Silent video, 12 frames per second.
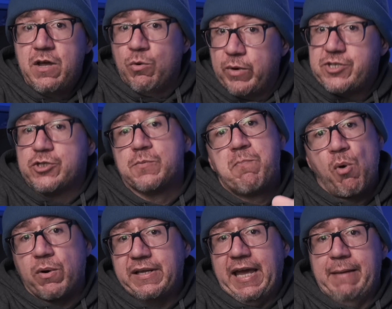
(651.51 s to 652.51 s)
which is
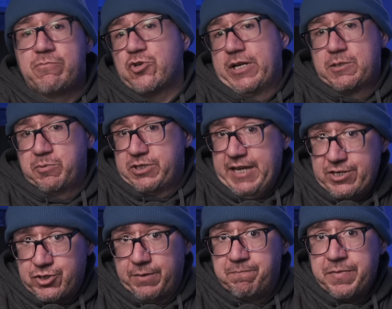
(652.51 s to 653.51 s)
board game
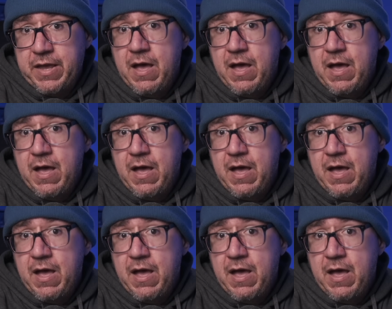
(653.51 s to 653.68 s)
transportation.